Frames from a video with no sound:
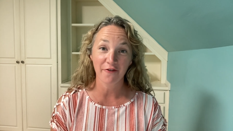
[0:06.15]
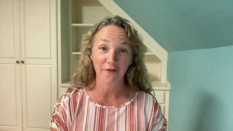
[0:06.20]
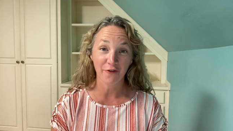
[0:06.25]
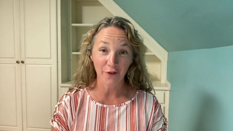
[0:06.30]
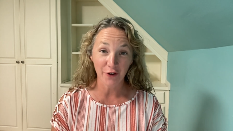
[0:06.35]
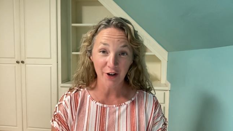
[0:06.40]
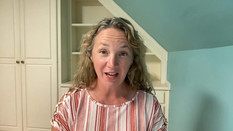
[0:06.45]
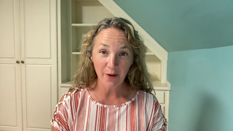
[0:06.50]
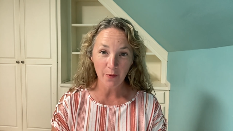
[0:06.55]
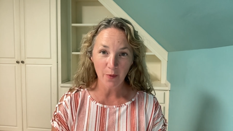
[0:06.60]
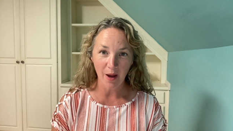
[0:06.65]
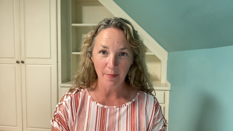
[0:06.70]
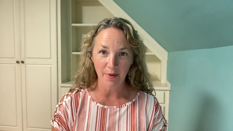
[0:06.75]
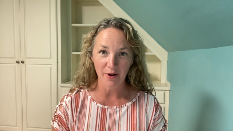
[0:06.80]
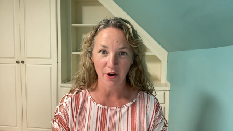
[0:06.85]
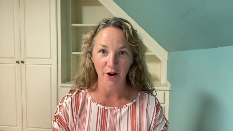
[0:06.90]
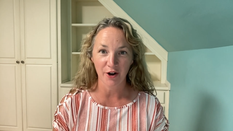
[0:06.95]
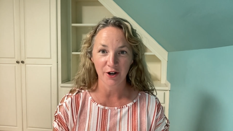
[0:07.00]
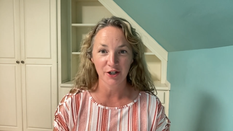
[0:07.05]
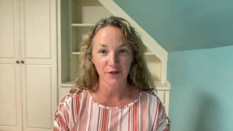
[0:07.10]
free
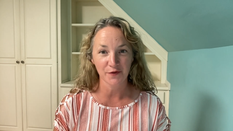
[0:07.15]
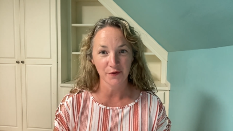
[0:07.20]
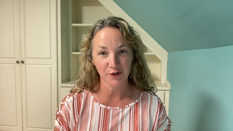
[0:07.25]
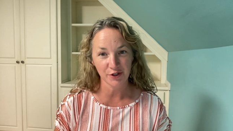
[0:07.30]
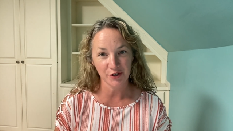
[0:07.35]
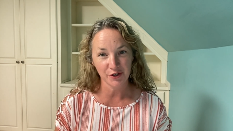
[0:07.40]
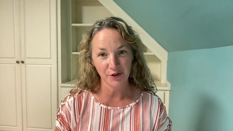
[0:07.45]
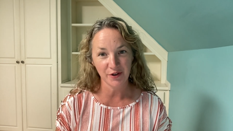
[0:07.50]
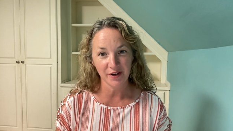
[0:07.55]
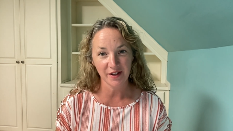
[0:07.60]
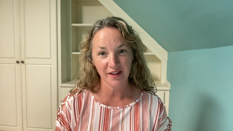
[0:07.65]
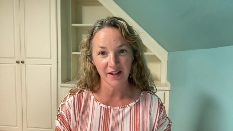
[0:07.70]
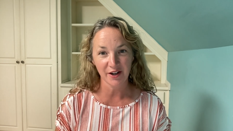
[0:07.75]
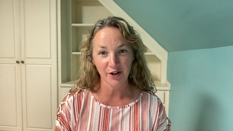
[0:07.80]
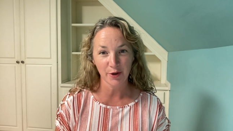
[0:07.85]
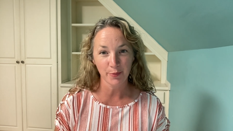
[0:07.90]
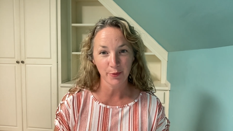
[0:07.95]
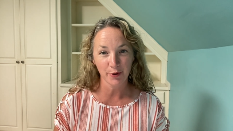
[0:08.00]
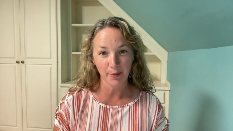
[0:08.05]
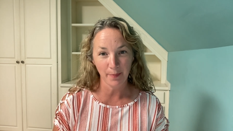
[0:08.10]
webinars for students that
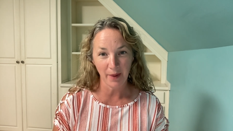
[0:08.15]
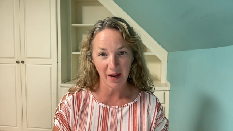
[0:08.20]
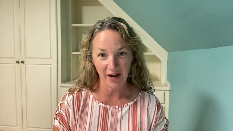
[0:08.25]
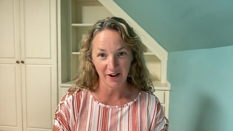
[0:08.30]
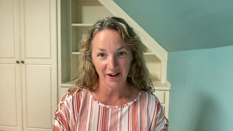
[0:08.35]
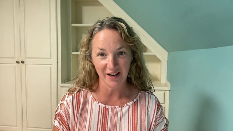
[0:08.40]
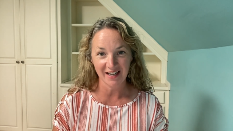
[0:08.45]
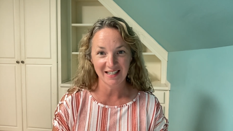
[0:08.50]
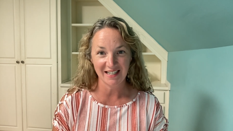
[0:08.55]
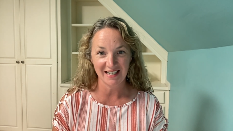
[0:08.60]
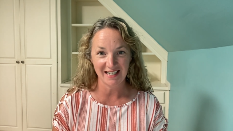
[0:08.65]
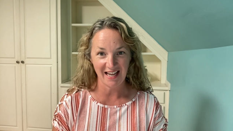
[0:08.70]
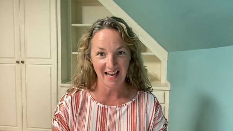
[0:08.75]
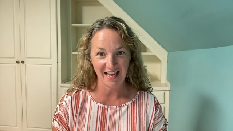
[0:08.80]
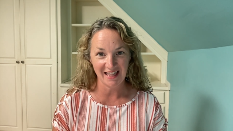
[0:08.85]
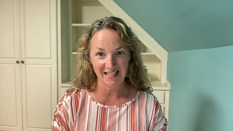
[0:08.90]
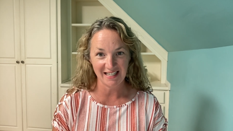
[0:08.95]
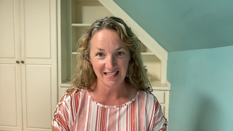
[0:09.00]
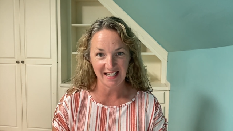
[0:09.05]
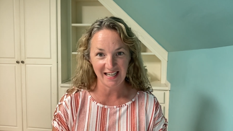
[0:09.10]
are preparing to take
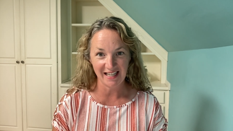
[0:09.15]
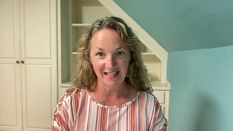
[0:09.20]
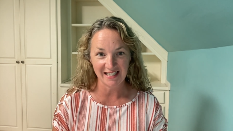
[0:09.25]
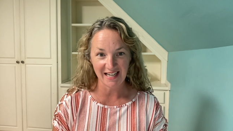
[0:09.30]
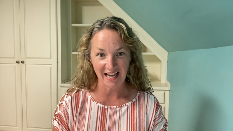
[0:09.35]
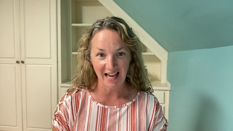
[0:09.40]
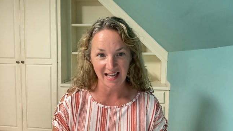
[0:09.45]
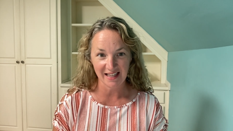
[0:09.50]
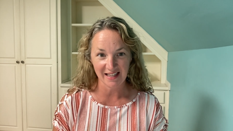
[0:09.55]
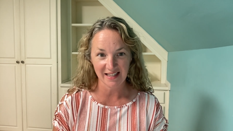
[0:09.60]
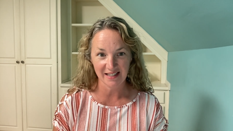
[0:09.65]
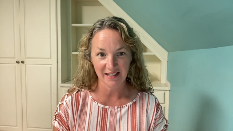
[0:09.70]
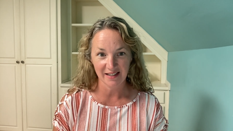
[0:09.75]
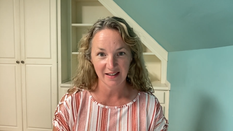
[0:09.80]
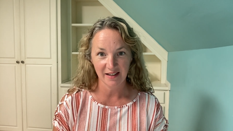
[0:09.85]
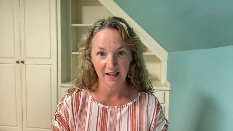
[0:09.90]
the TEAS test.